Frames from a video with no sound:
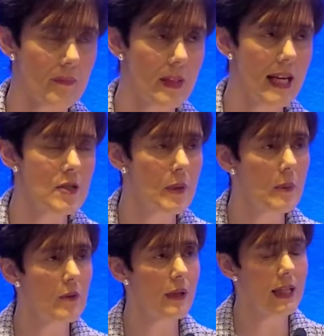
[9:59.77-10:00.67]
And we will
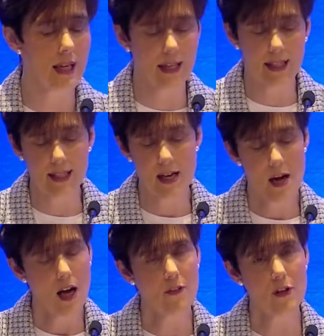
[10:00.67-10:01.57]
rely
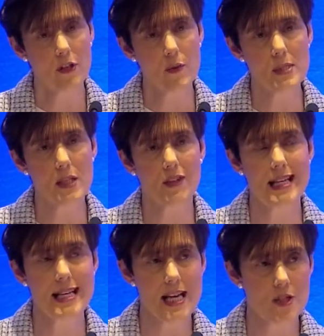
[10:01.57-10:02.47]
on the use of a
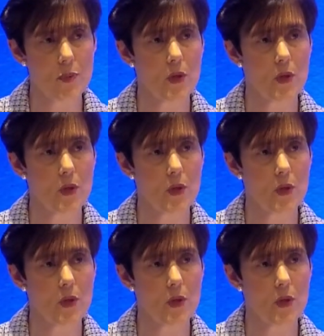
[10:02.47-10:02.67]
network